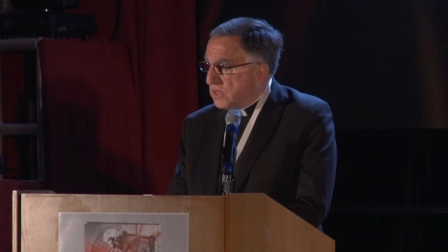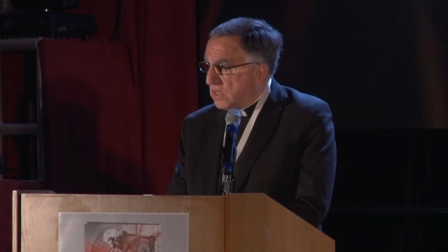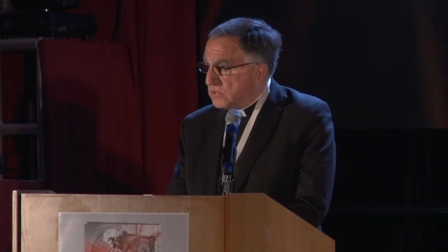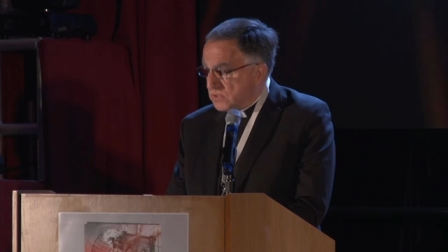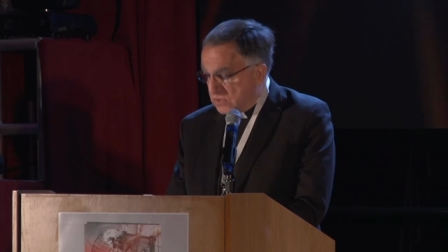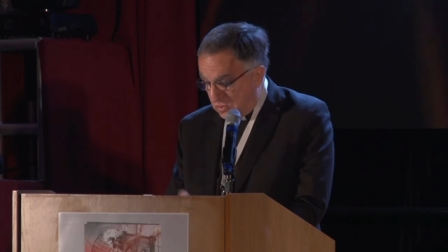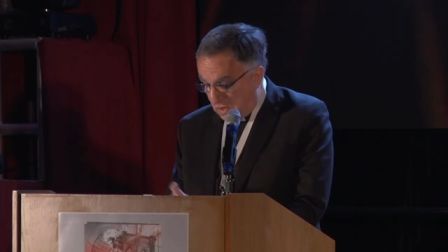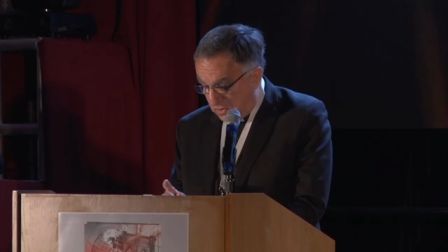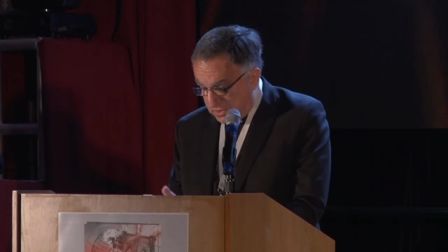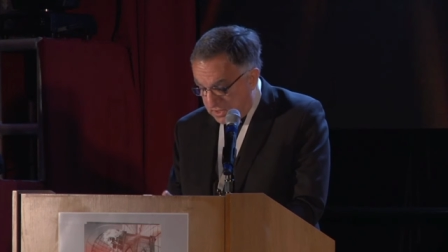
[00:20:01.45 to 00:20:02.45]
us,
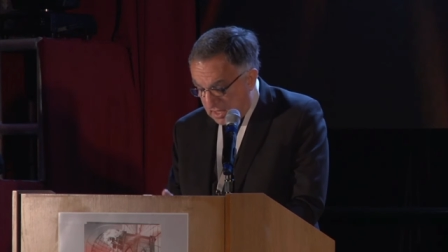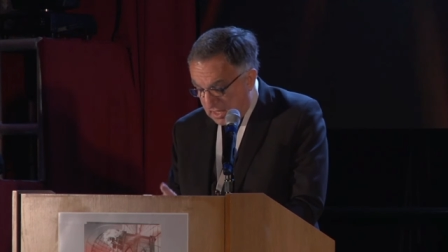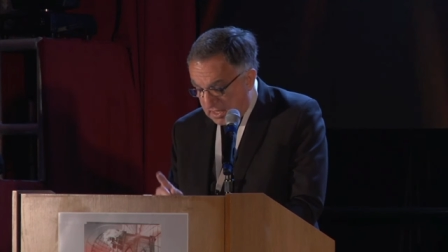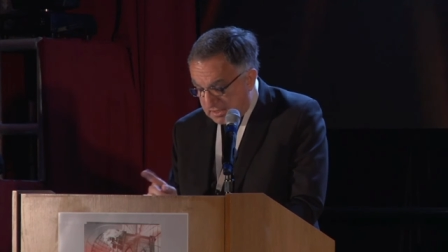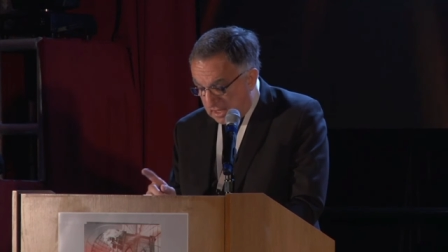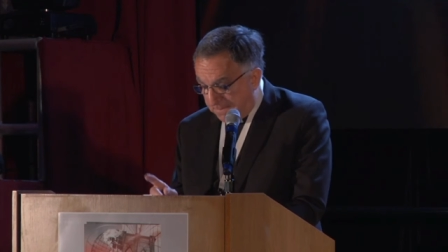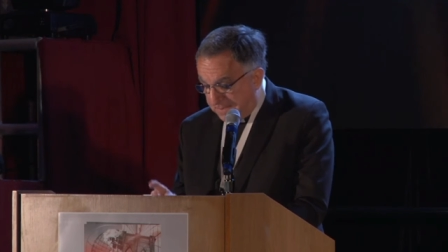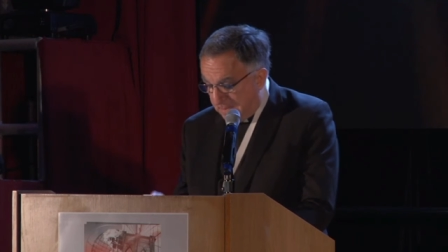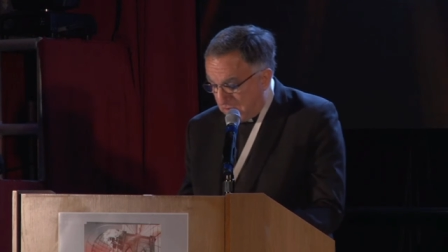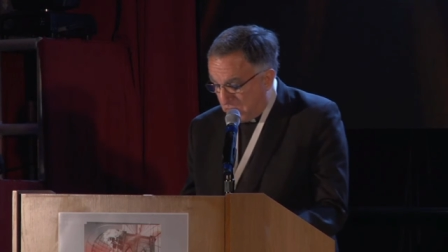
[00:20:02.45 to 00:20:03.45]
quote, some
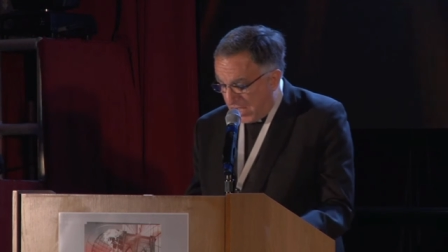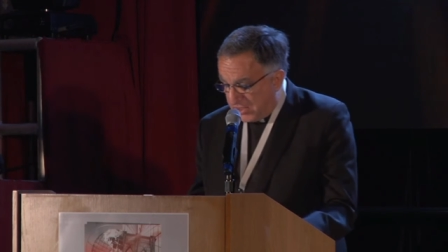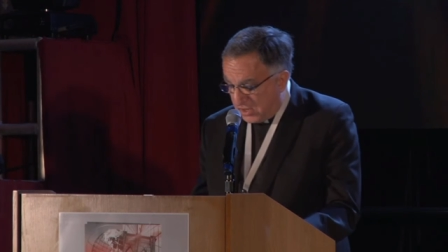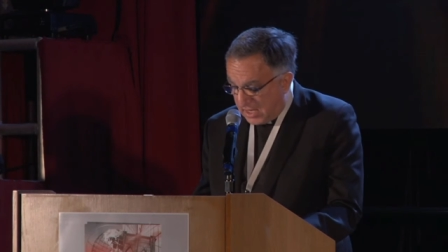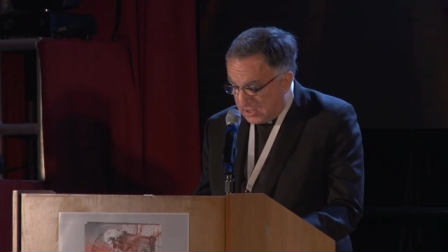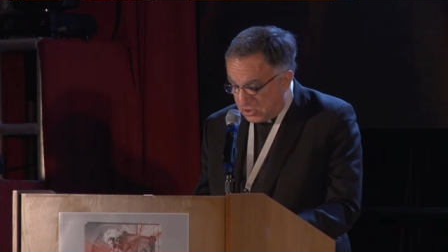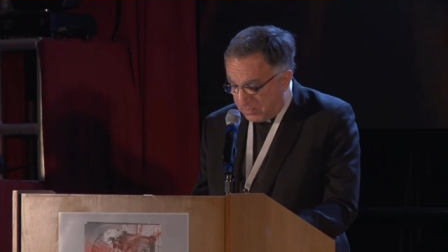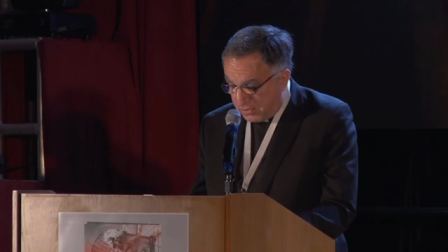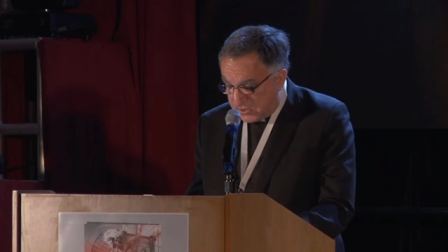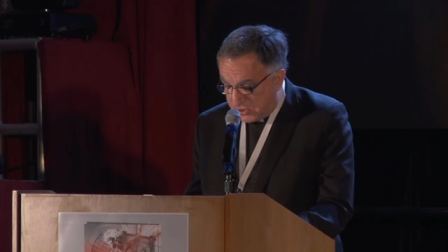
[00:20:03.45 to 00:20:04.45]
people want their
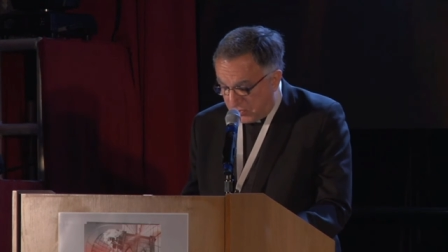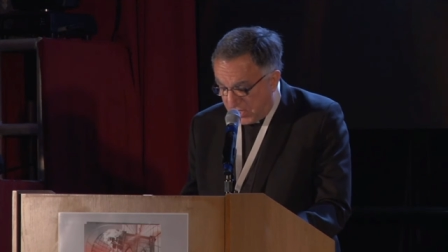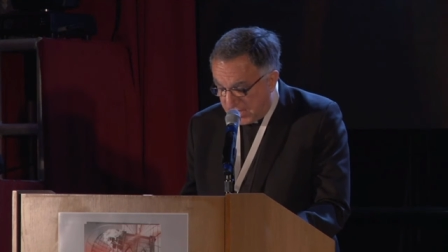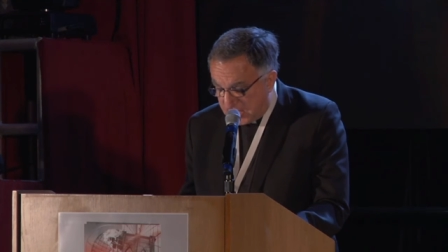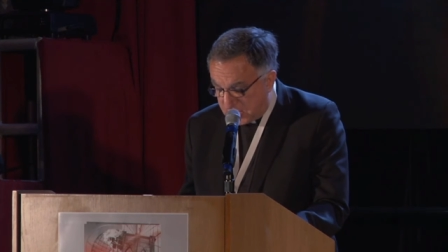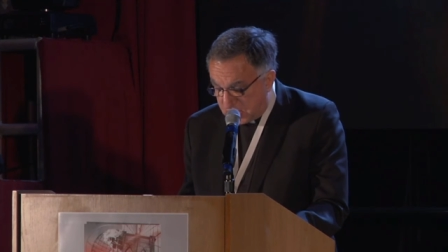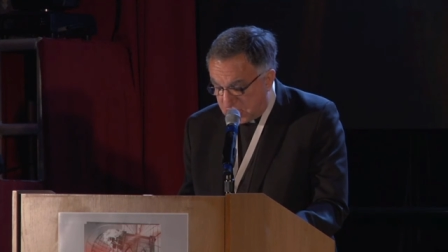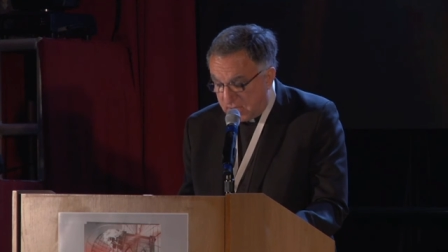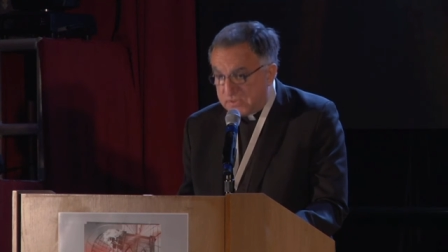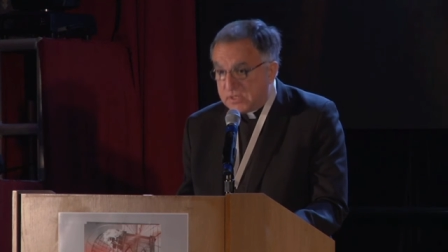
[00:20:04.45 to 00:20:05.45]
interpersonal
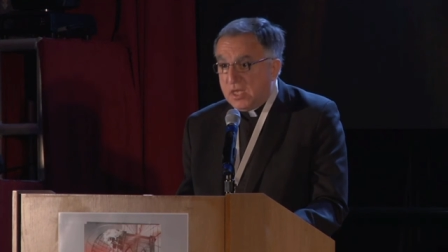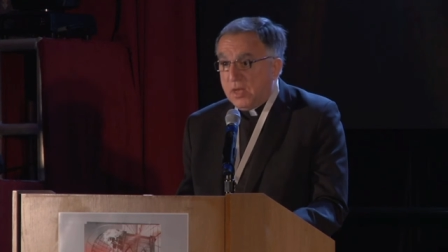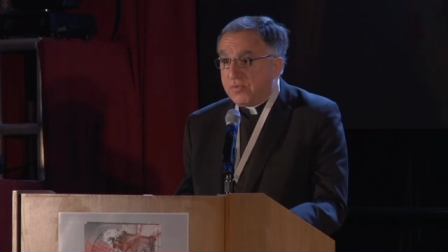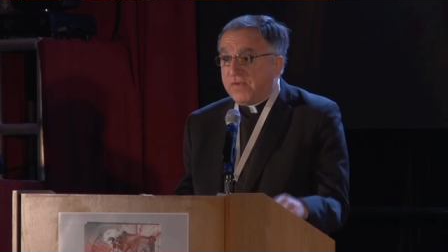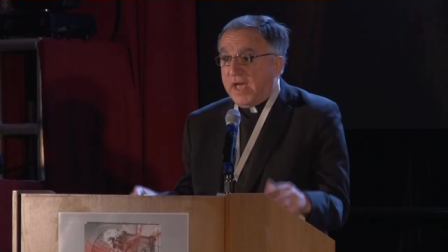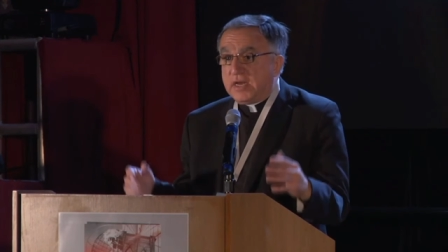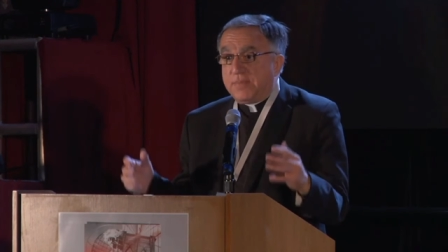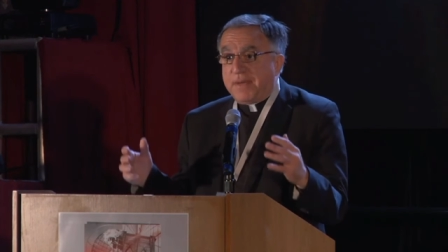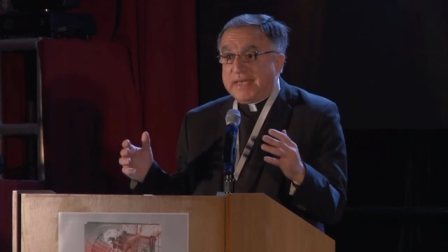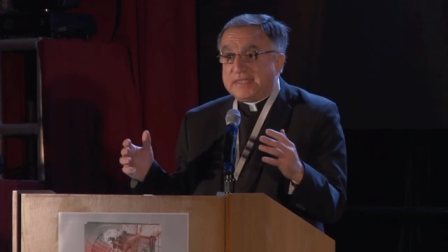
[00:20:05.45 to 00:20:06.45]
relationships
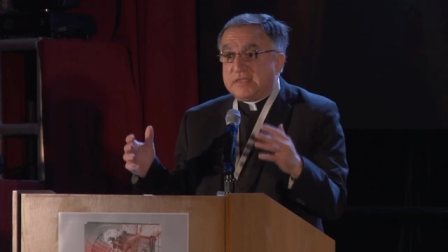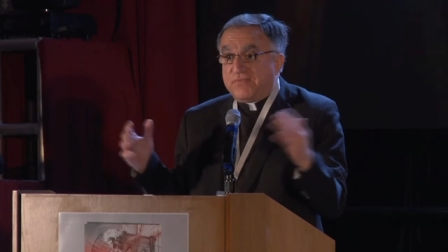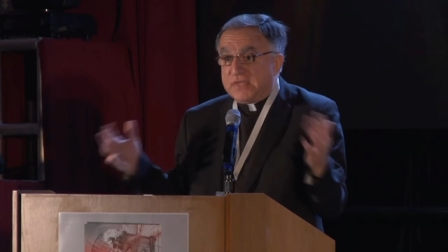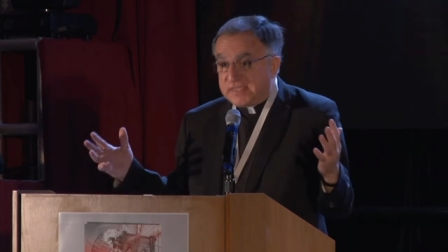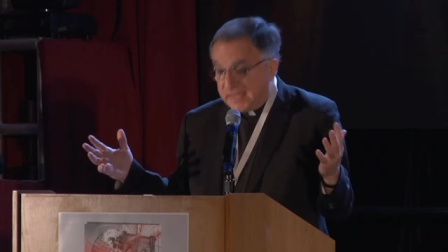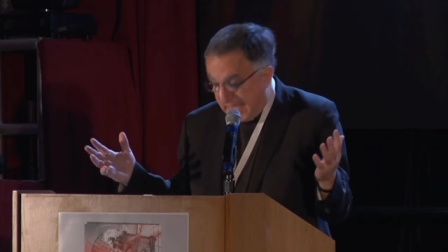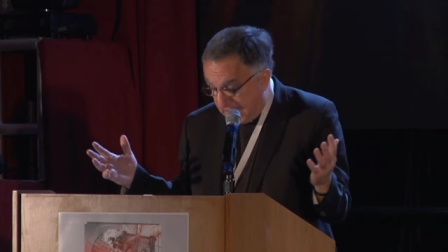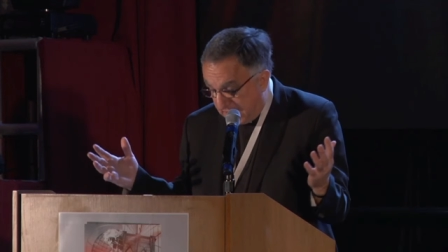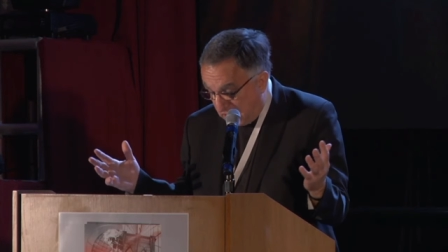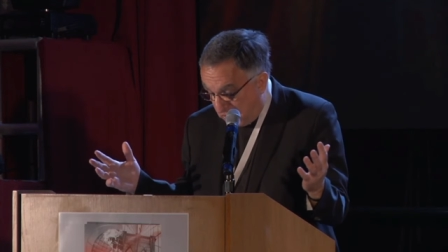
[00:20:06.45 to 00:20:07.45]
provided by
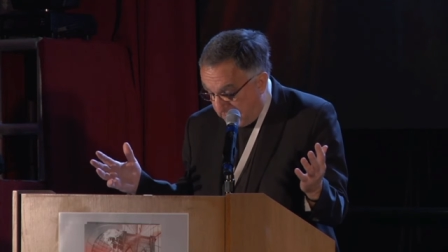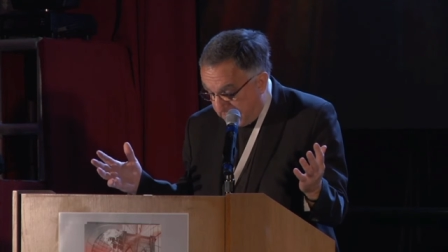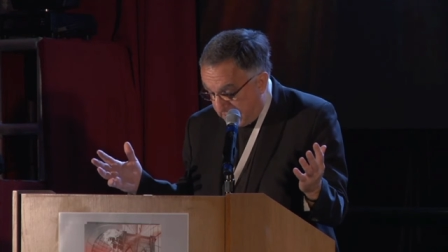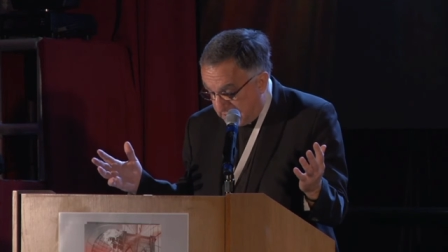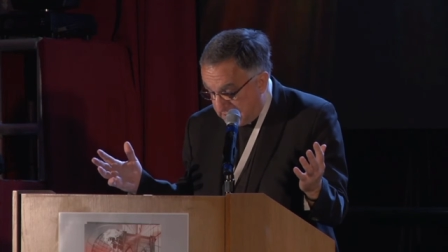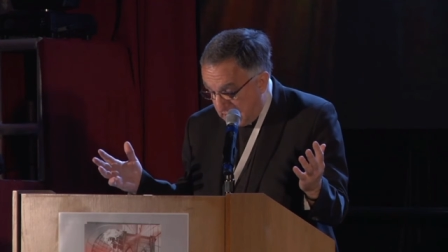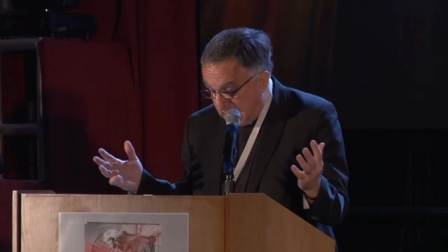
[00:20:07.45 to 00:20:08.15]
sophisticated equipment